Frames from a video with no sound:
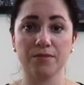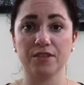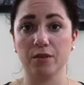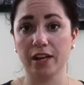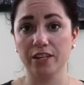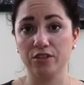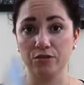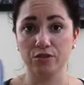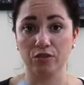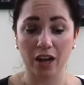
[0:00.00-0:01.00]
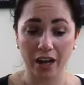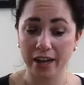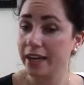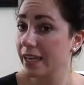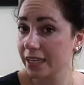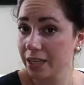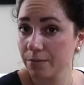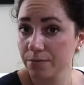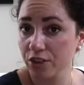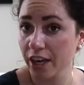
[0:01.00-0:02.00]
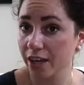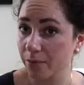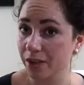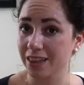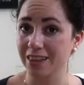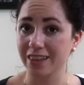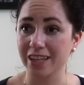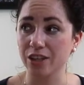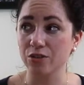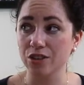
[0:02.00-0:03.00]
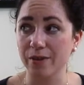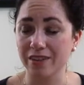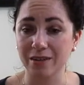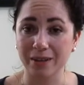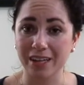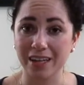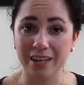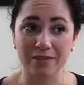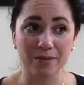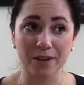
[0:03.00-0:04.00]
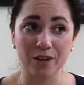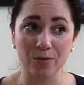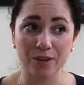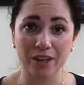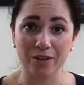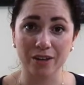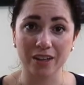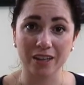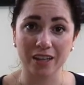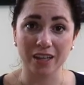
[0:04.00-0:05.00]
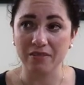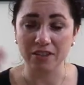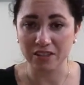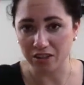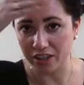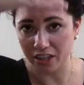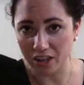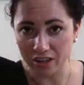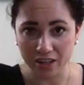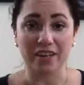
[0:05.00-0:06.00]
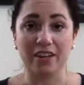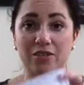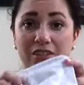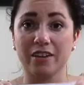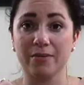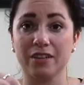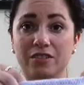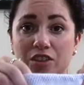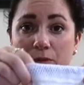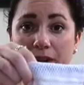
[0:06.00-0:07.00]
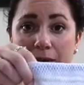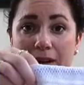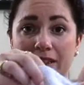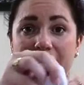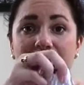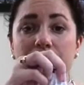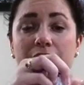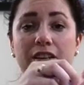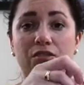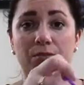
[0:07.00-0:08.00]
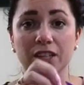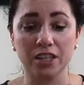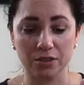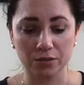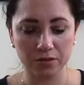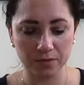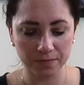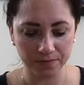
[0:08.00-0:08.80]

So I do try and keep track, but like usually by the time I could get even to my notebook and do anything, it's already gone. And I also have my little tote pad bag. This is what I normally use.